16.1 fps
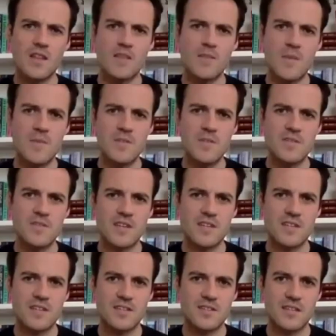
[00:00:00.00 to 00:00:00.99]
members of
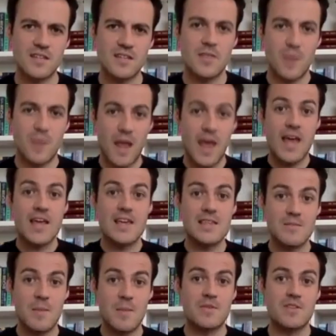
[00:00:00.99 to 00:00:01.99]
that in the play
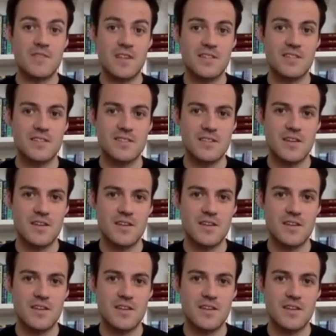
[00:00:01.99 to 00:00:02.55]
the members of that mm.